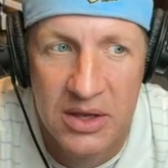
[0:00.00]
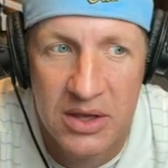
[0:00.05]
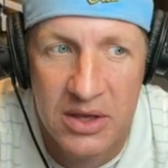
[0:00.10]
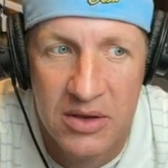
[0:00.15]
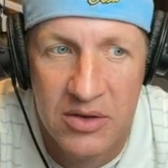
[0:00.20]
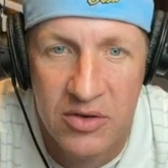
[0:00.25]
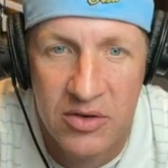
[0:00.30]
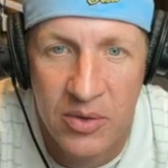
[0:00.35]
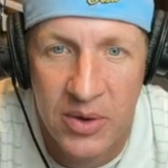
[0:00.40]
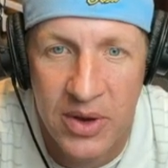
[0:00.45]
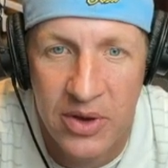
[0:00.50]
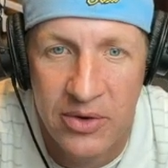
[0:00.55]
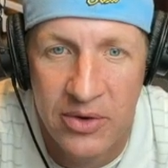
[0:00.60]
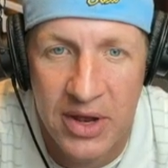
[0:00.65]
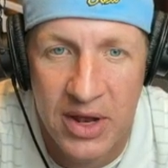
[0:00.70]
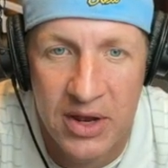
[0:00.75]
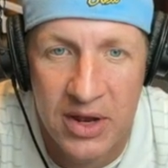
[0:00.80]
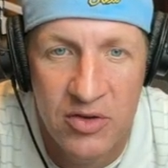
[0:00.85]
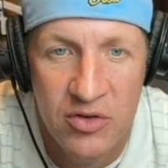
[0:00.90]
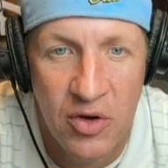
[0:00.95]
Shohei
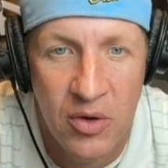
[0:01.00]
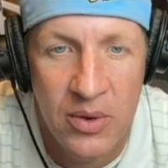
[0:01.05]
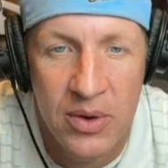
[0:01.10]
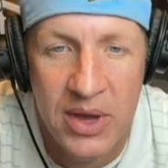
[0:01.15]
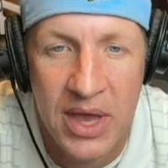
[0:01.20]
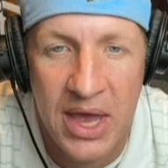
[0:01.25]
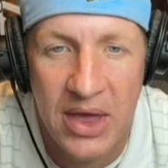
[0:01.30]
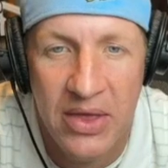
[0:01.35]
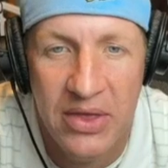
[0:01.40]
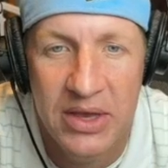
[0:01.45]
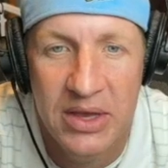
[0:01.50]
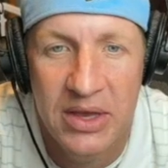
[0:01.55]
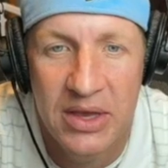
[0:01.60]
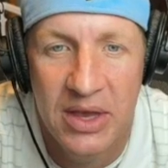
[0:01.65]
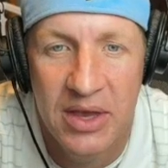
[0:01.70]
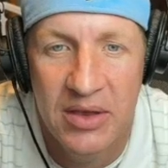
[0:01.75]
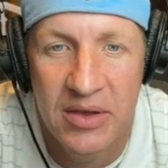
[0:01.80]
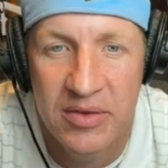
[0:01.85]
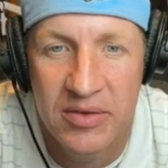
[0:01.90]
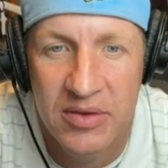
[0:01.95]
Ohtani. Joe Kelly
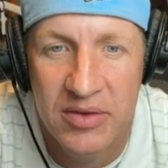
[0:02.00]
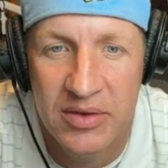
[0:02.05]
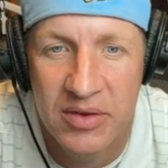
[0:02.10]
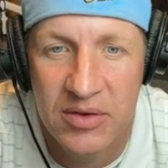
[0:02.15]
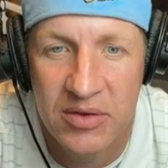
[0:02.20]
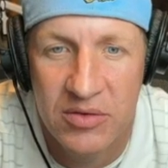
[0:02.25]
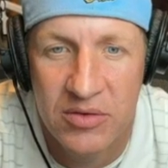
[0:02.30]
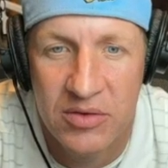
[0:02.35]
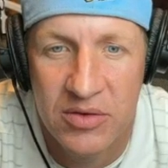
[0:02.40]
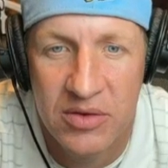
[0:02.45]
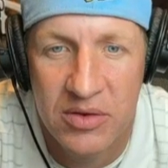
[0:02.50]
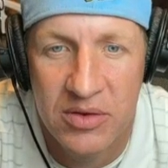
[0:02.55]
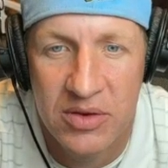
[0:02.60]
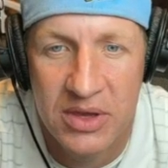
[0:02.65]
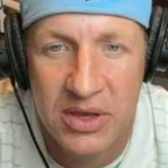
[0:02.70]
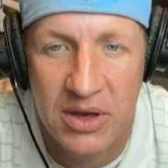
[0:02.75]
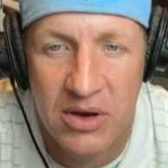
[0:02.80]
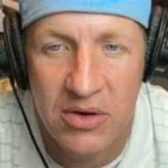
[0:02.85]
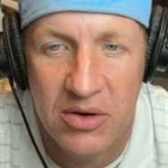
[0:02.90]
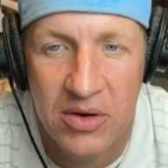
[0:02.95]
is
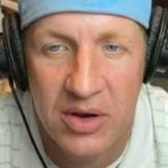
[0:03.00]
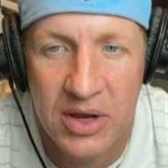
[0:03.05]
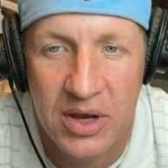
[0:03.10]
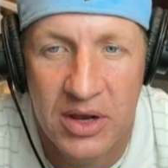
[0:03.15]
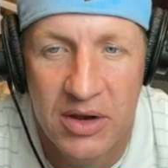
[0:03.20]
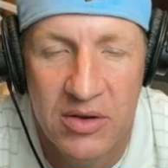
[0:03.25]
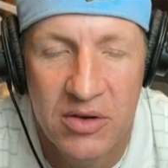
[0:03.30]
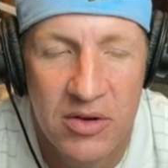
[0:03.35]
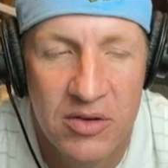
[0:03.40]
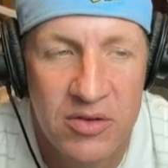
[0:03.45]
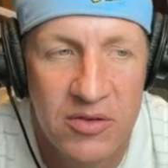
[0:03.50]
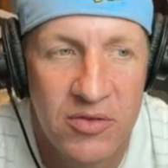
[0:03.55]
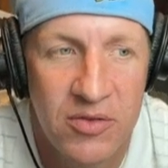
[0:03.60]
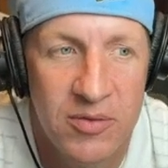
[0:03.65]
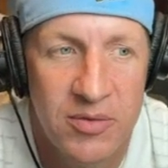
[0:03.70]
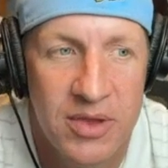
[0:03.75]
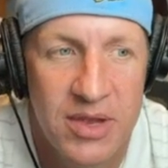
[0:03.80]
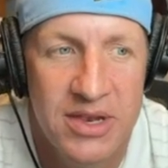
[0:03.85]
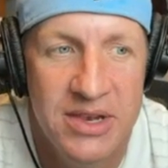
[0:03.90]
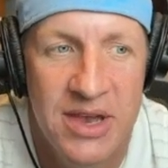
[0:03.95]
garnering interest from
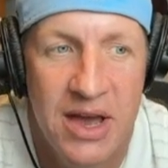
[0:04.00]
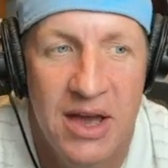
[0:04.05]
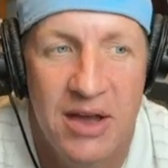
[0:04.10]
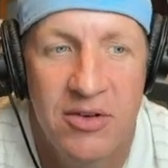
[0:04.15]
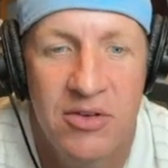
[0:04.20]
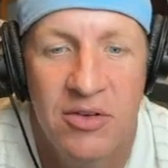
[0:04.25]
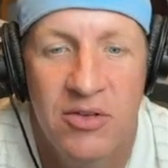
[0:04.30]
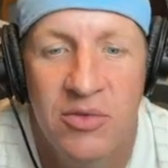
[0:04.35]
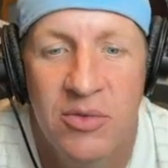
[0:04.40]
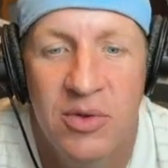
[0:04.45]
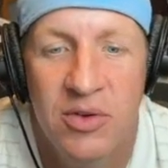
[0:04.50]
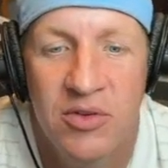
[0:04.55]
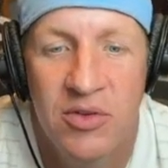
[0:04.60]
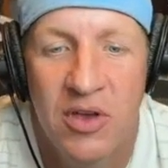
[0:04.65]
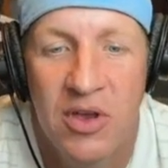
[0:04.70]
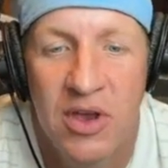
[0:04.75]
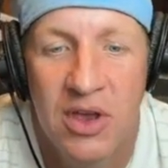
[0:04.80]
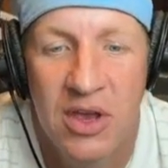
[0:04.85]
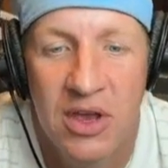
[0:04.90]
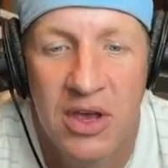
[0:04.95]
the Dodgers, which
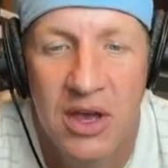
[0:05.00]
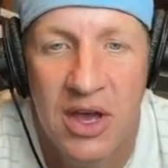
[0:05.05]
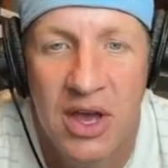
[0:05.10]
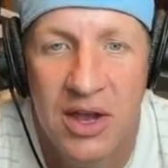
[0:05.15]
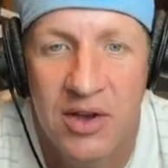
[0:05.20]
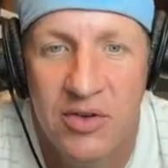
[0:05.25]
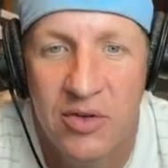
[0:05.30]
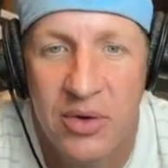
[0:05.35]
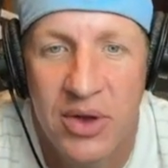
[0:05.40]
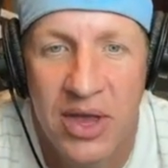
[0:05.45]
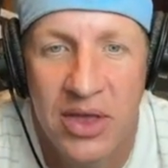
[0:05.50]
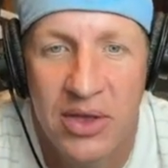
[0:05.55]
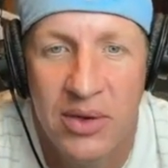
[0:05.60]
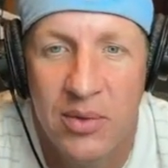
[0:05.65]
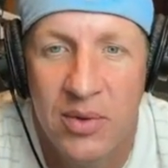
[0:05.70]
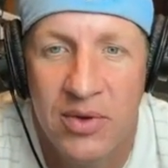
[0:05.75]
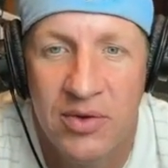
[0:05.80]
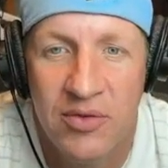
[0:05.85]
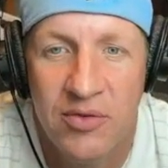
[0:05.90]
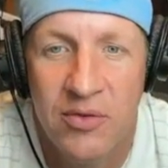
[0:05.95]
Joe Kelly
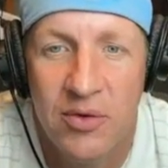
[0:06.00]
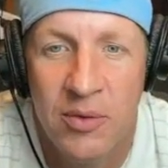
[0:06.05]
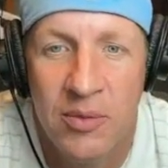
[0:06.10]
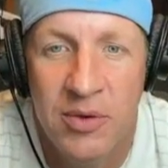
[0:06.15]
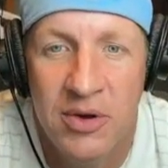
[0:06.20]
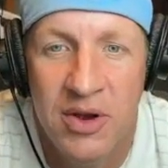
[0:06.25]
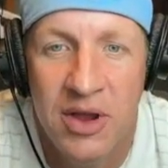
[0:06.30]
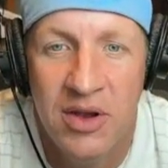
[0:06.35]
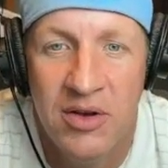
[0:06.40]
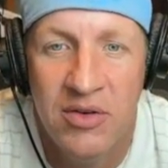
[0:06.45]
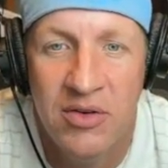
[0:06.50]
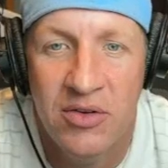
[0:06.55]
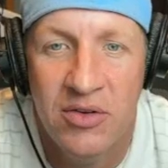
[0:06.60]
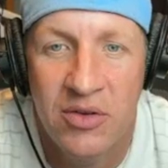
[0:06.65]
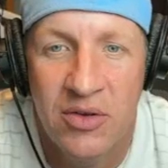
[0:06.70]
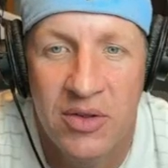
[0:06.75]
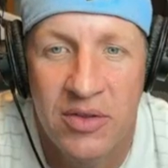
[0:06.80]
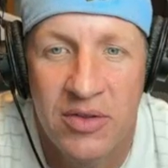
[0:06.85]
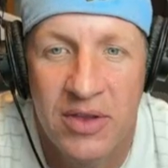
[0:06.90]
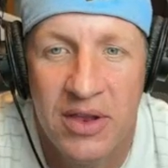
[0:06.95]
was a former Dodger, so
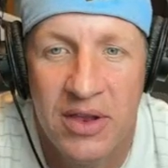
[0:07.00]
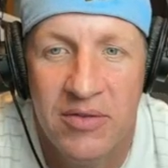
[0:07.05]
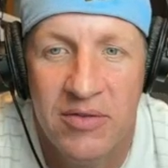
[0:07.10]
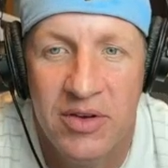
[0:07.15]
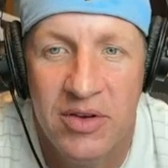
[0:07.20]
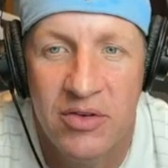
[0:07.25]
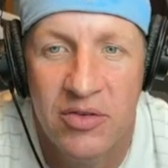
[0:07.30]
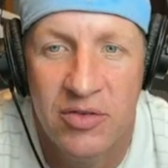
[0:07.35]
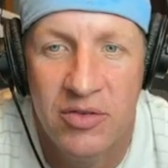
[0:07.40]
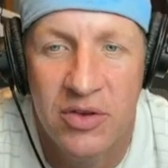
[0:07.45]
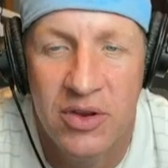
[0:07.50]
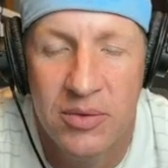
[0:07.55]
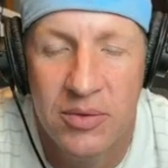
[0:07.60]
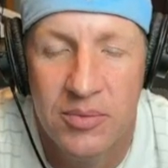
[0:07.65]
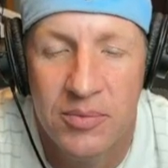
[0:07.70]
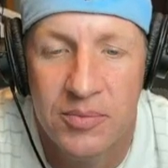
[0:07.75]
that's kind of interesting.